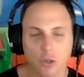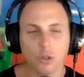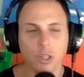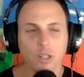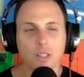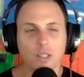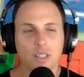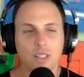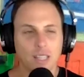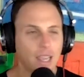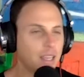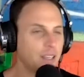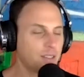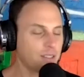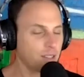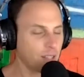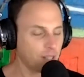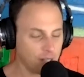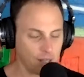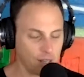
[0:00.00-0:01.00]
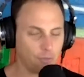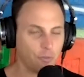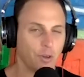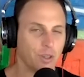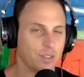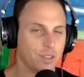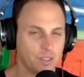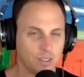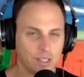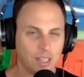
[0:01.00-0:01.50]
you can taste the
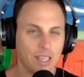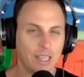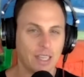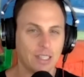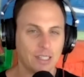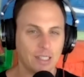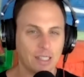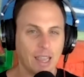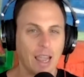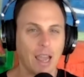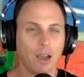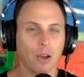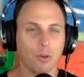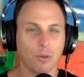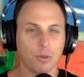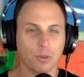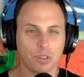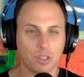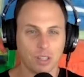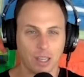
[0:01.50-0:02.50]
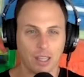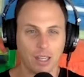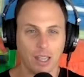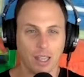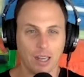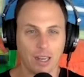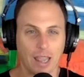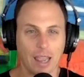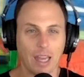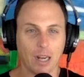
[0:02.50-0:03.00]
difference in cows and,
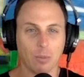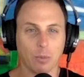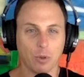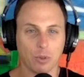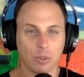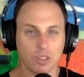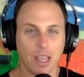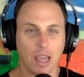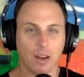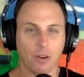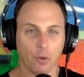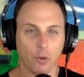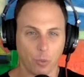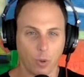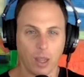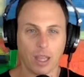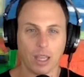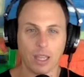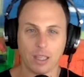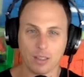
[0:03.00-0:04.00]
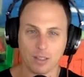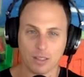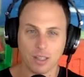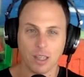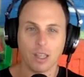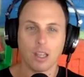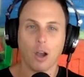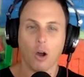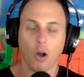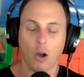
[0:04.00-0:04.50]
and animals that are raised
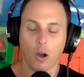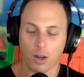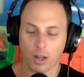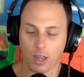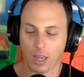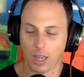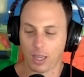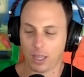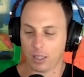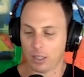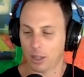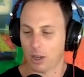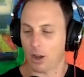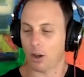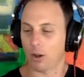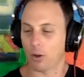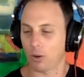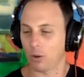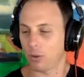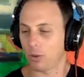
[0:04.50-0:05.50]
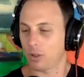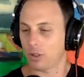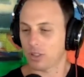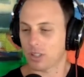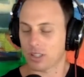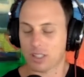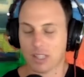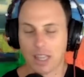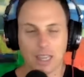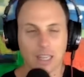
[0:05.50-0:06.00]
on a, you know,
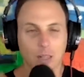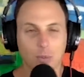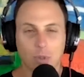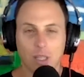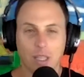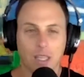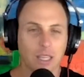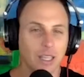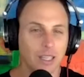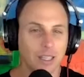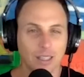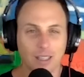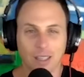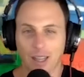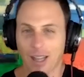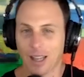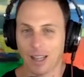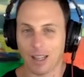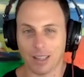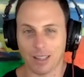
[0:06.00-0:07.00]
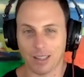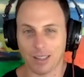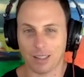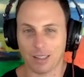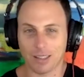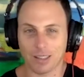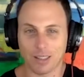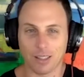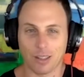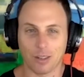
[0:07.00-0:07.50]
sustainably, uh,
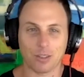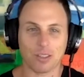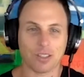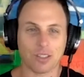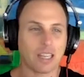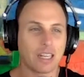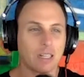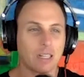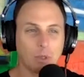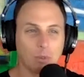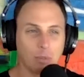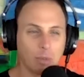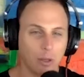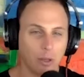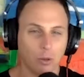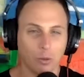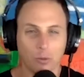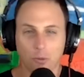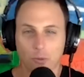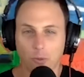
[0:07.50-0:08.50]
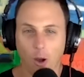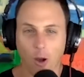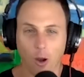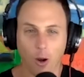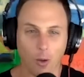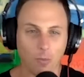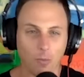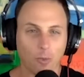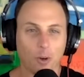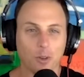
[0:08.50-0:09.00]
you know, sustainably built
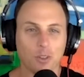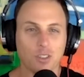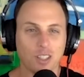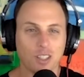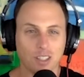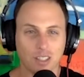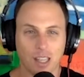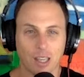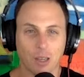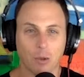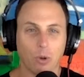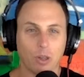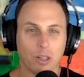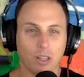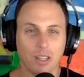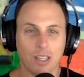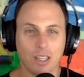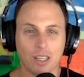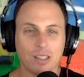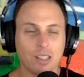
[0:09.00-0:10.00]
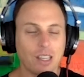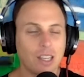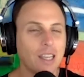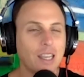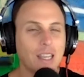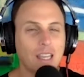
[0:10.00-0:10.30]
farm versus like one of these